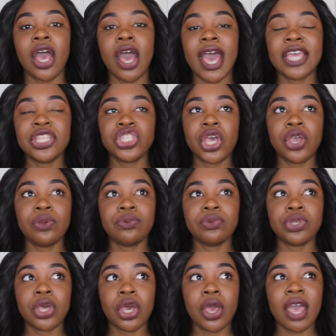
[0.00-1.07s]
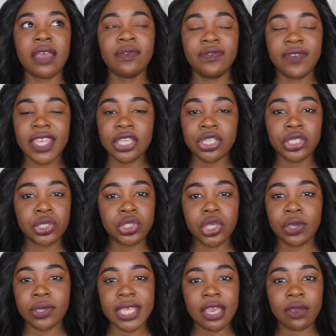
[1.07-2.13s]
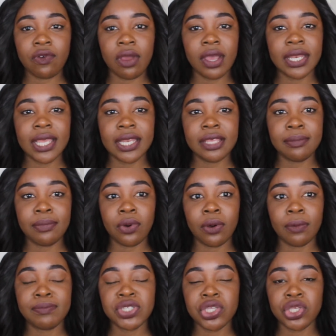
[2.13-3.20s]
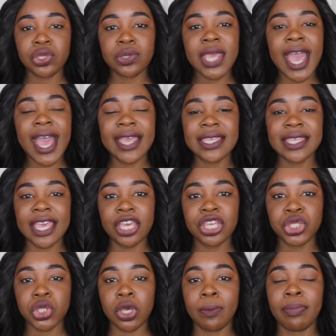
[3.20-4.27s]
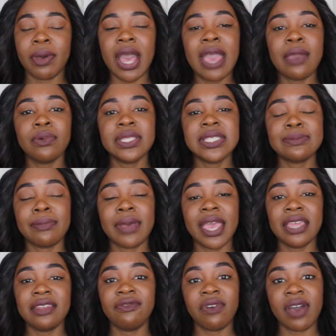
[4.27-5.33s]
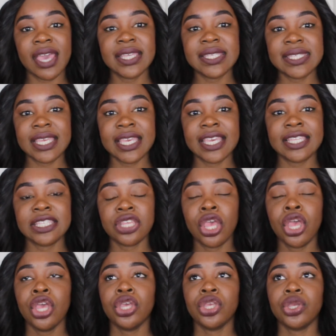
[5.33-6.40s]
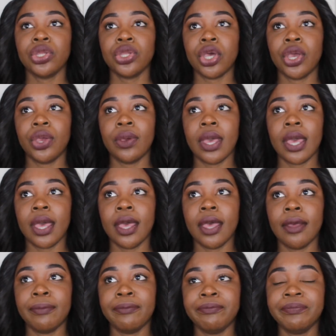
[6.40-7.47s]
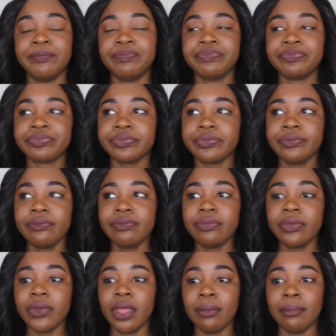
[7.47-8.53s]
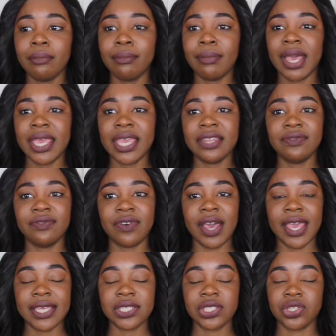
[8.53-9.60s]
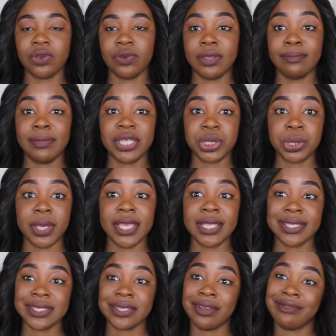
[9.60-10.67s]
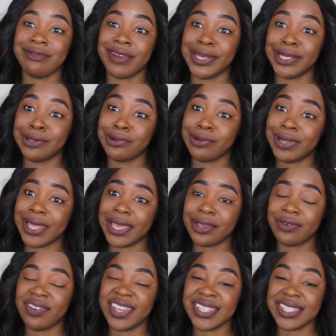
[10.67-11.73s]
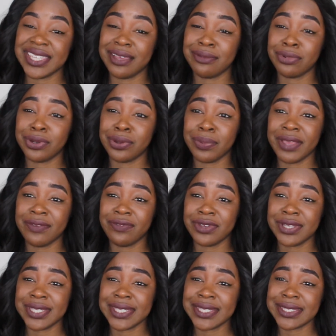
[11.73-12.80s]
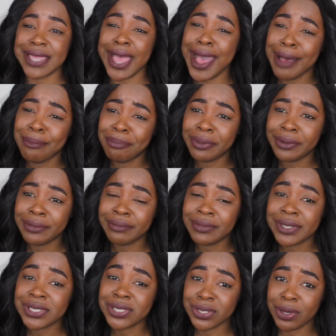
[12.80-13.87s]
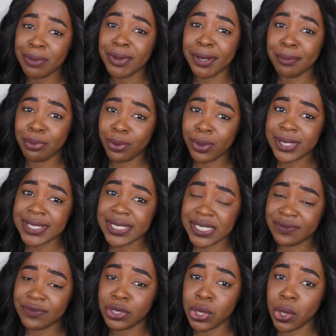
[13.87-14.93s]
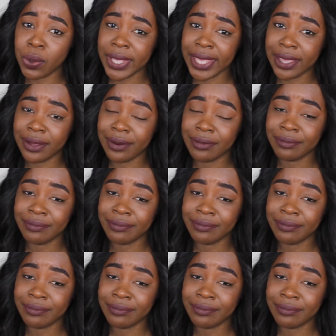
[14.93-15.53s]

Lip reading: I don't know, I think you don't get grant anymore, so you can get a job, but my advice is, you know, my advice, sorry, my trains are running like crazy. I'm gonna wait for it to stop, so I'm gonna pause this video here.